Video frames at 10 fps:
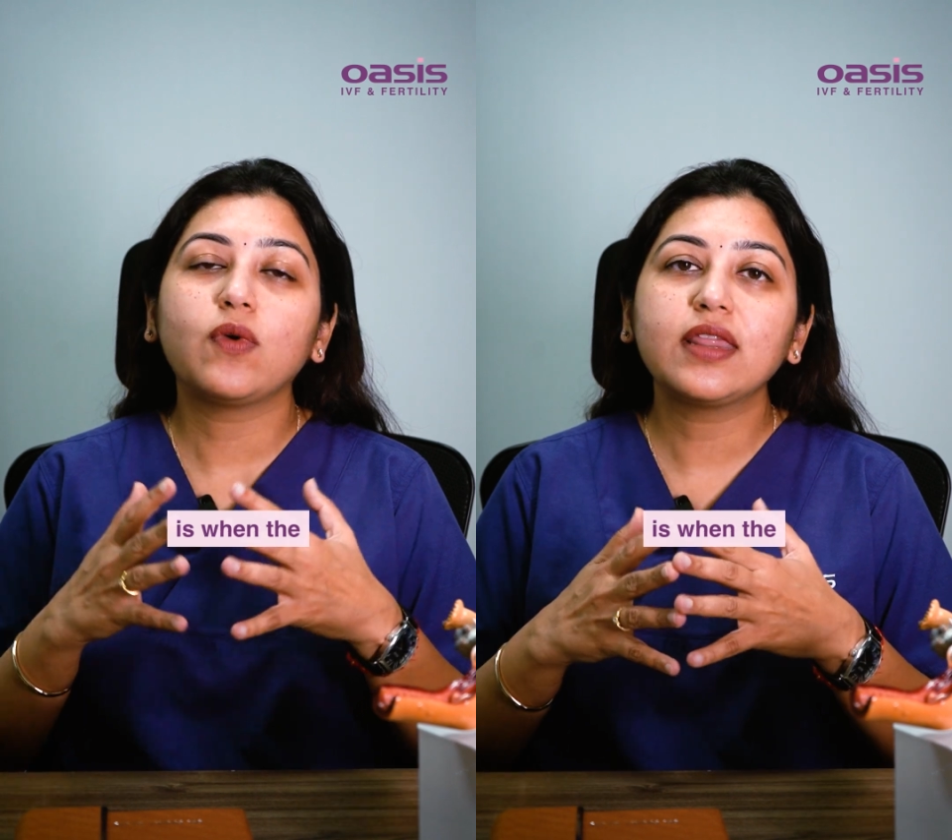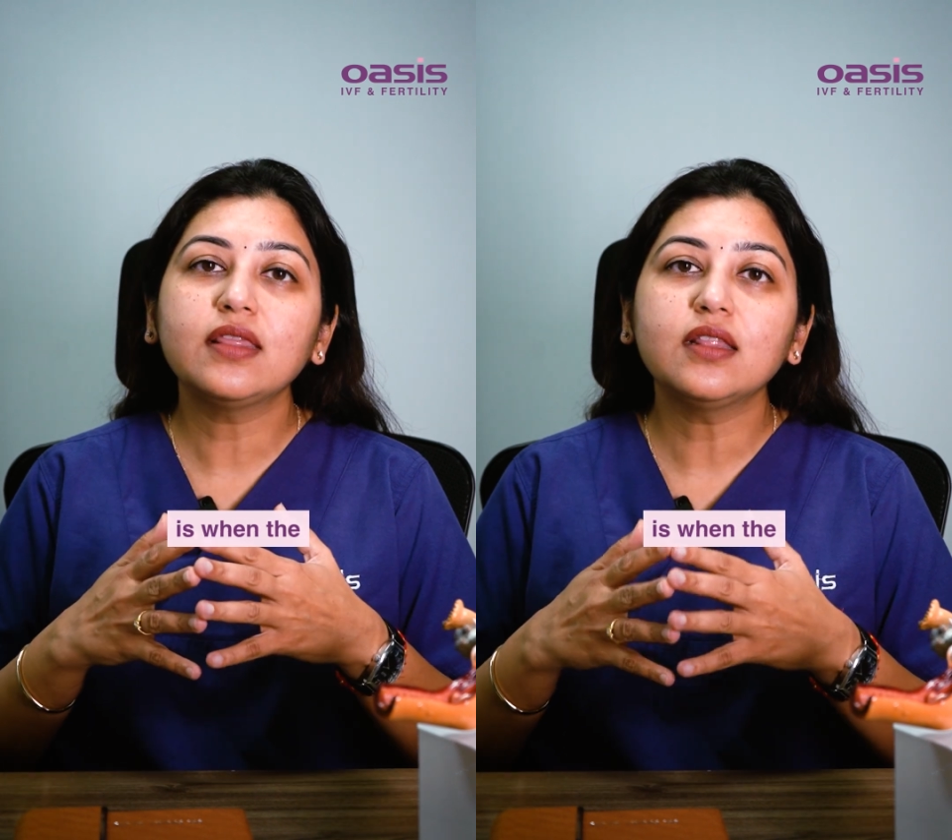
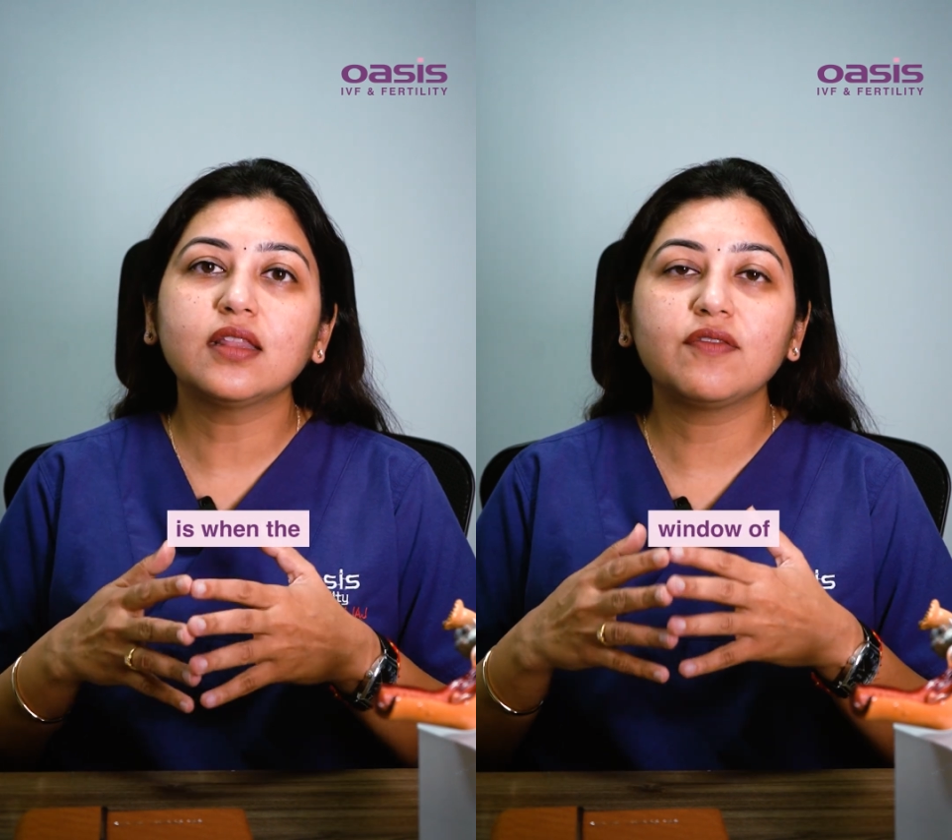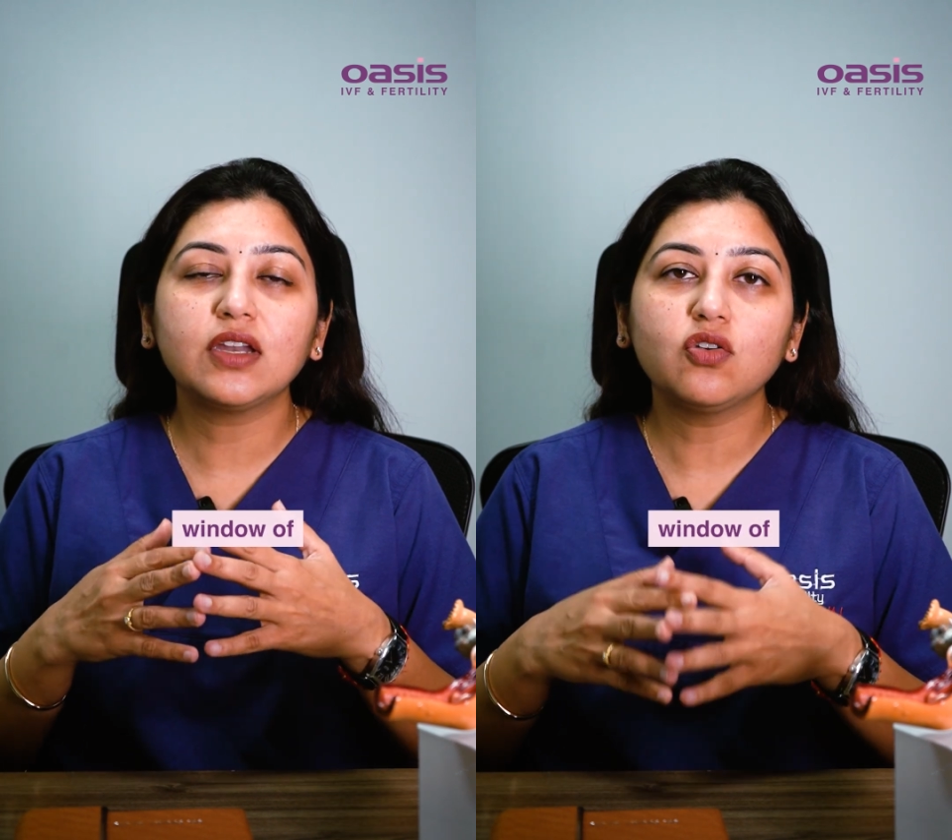when
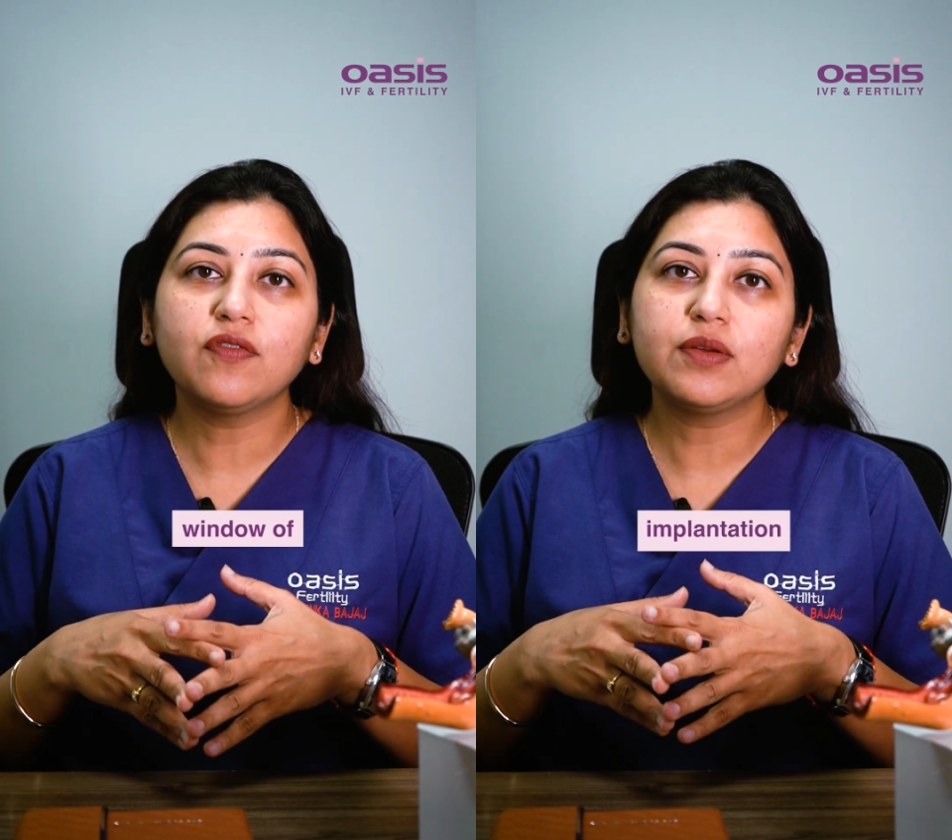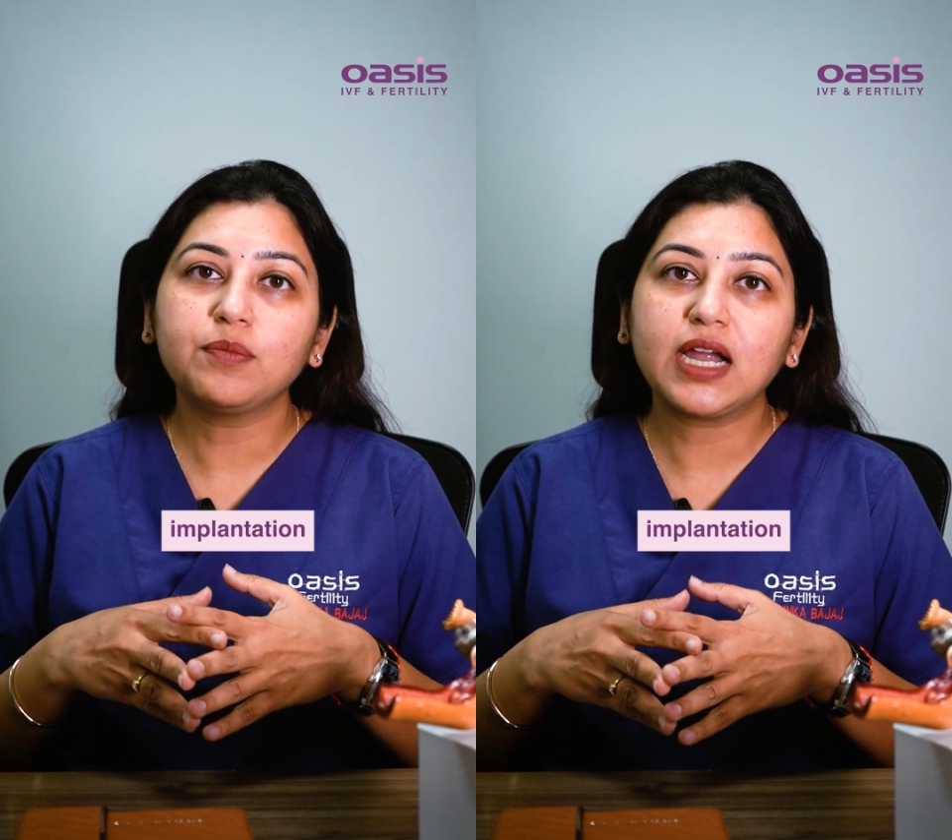the window
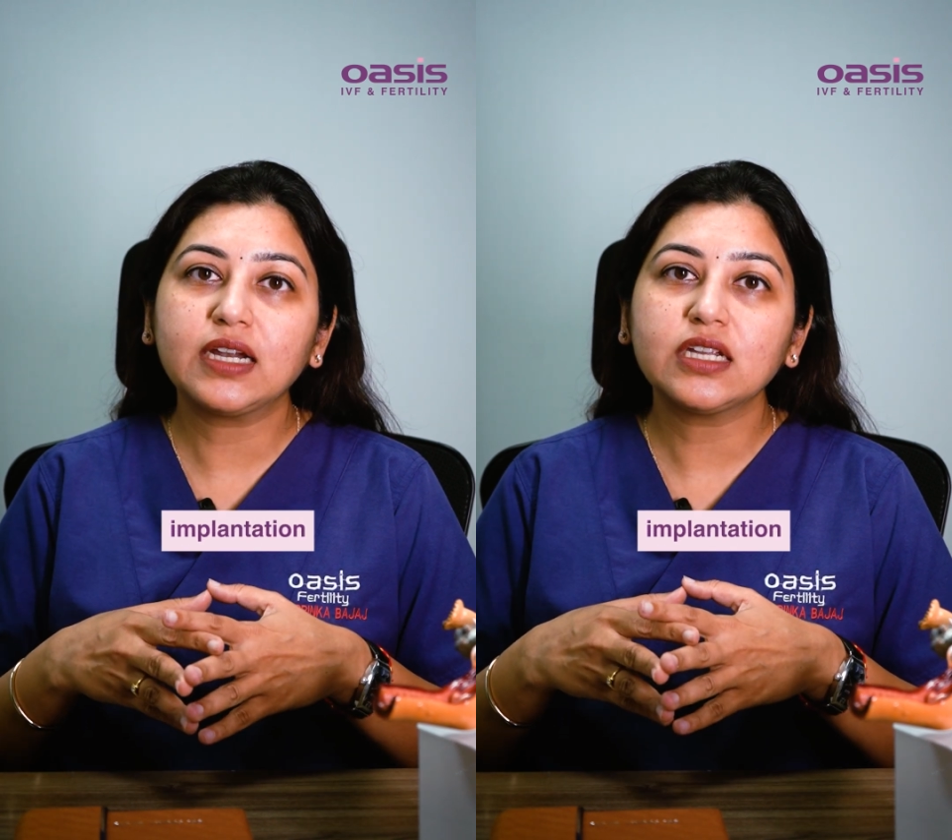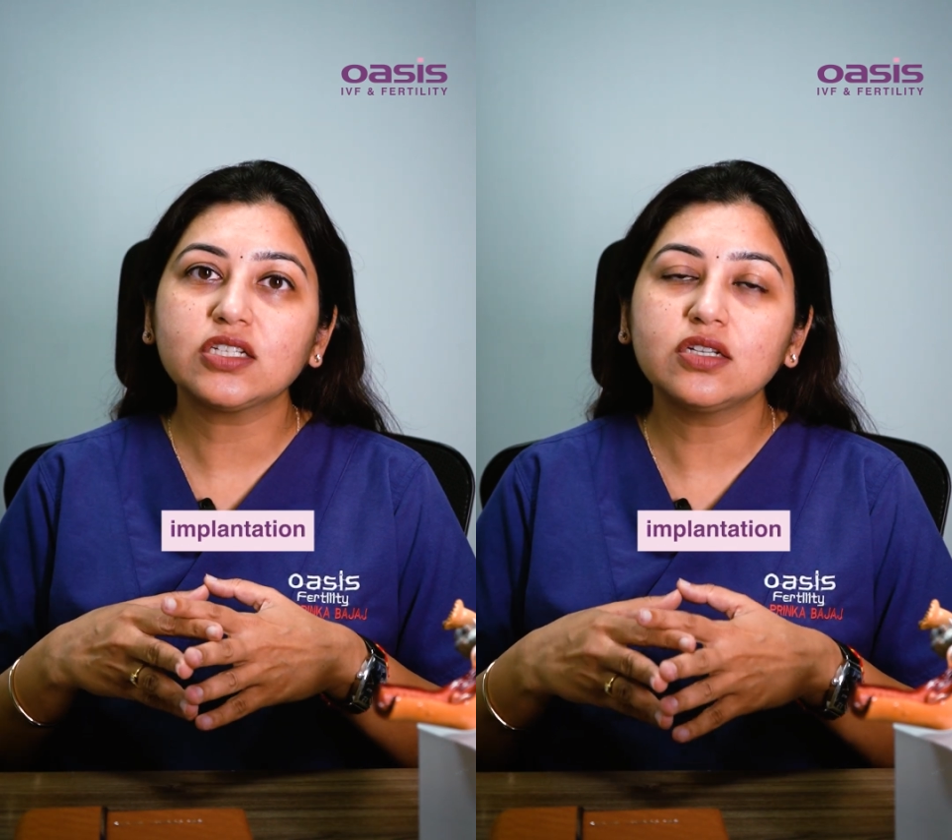of
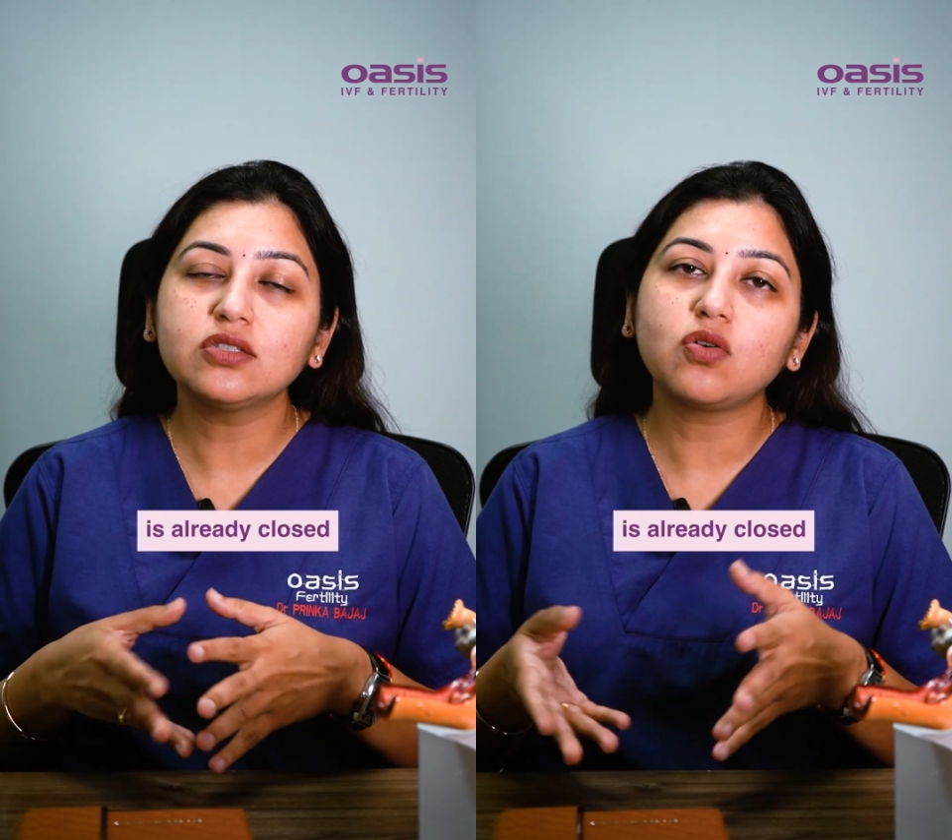implantation